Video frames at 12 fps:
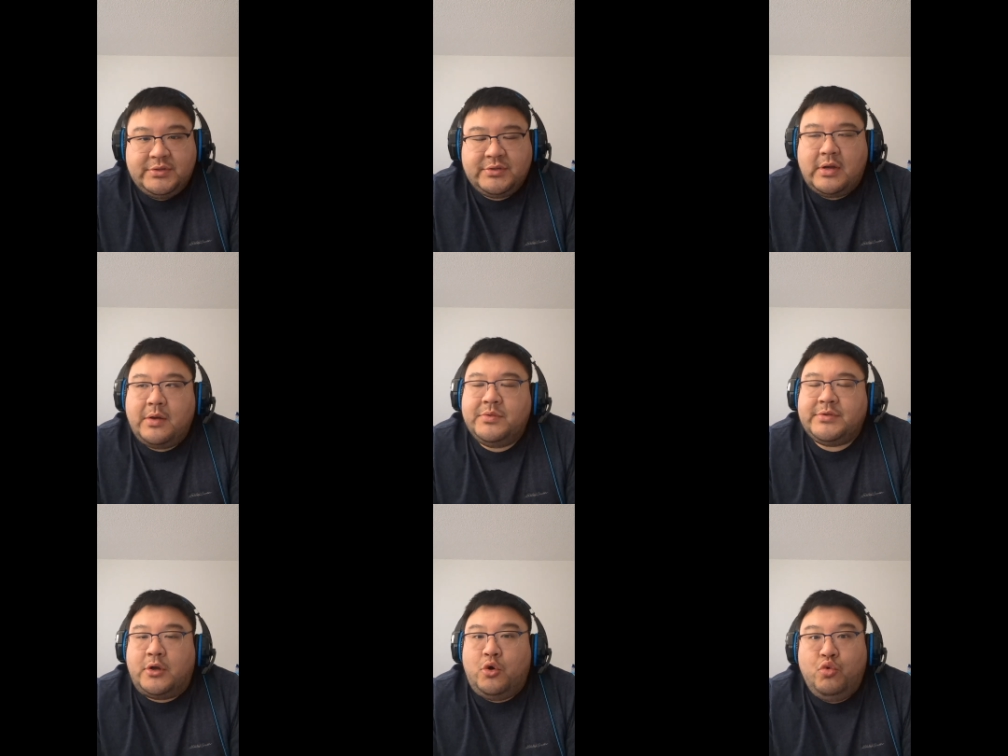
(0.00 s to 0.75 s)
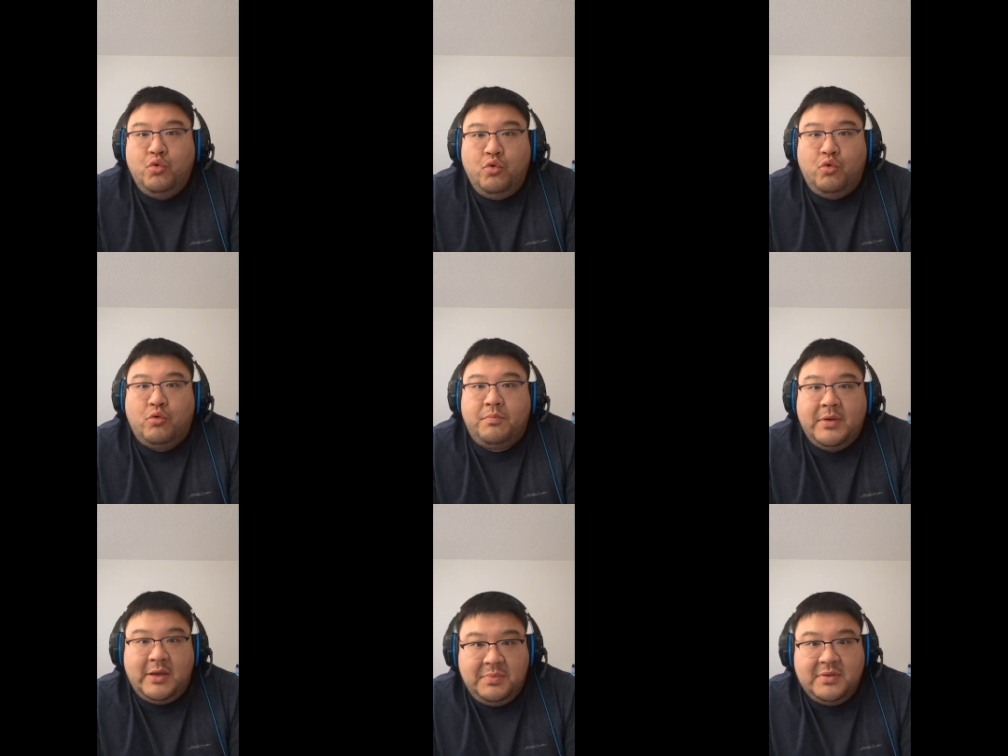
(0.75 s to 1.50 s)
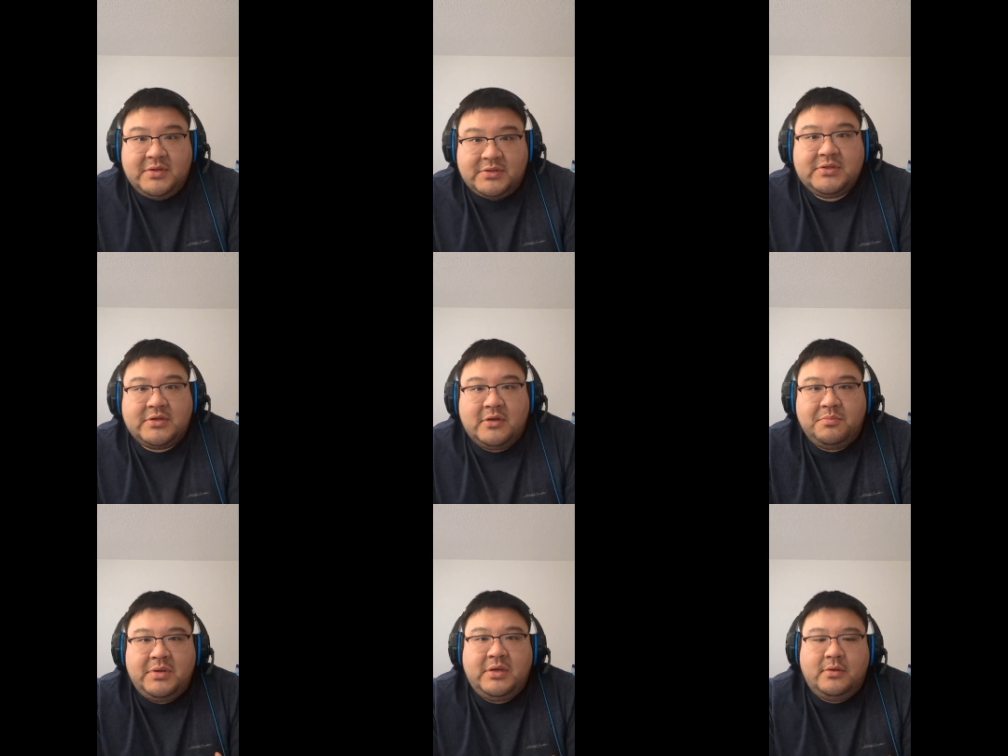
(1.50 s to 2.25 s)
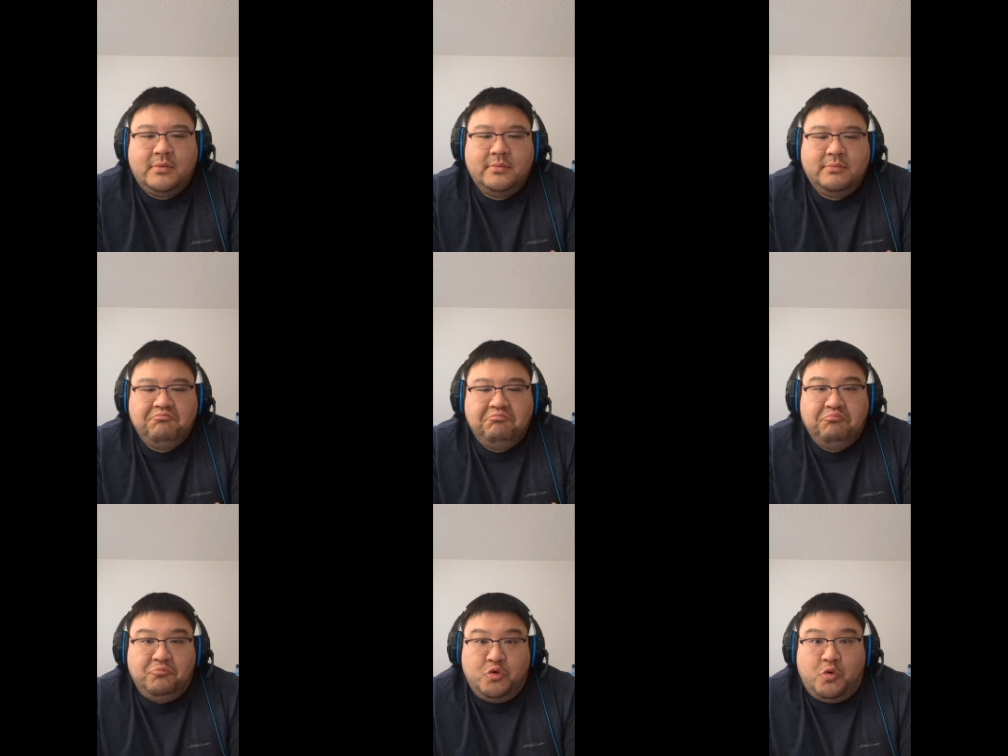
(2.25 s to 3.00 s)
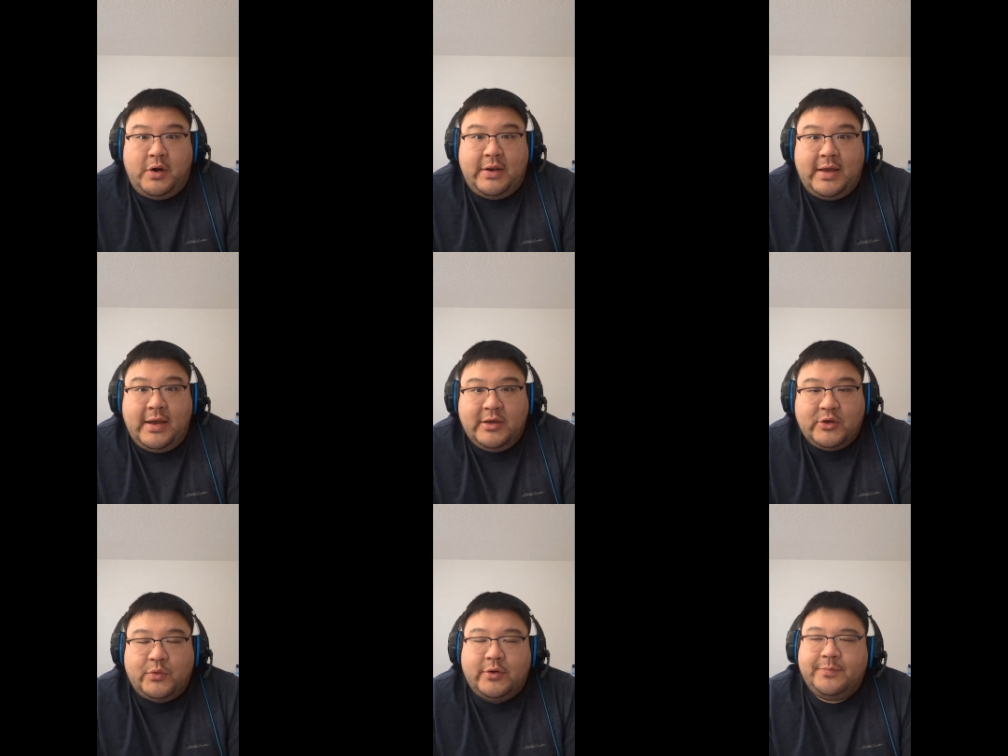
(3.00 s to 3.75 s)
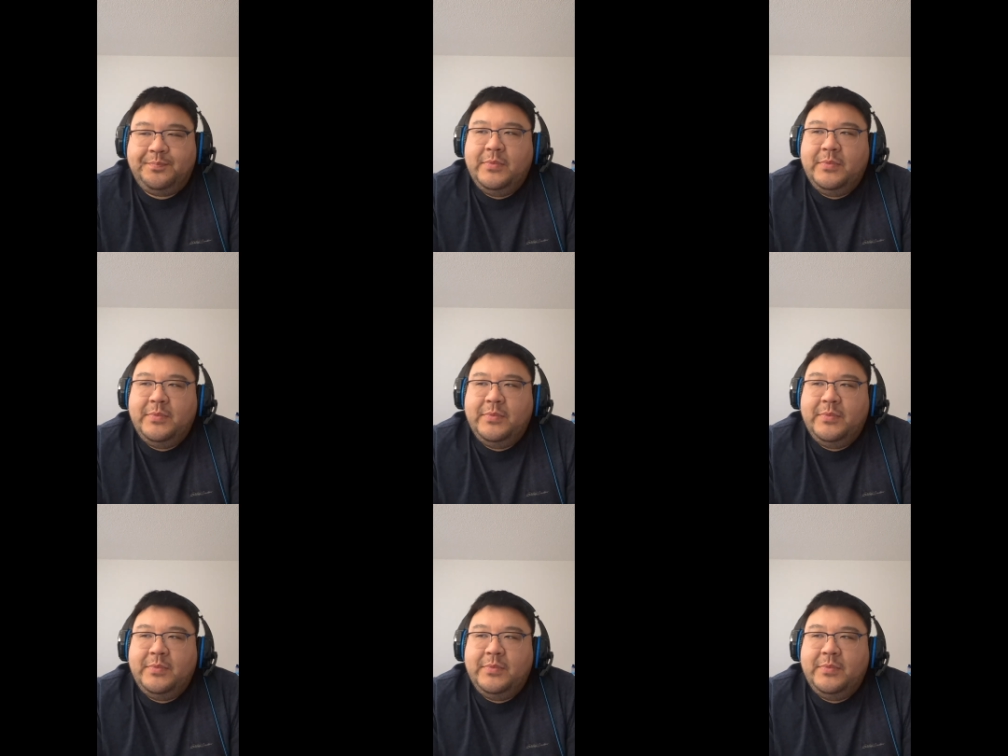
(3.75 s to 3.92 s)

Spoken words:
So I was like, "Ooh, maybe this is going to be quite accurate."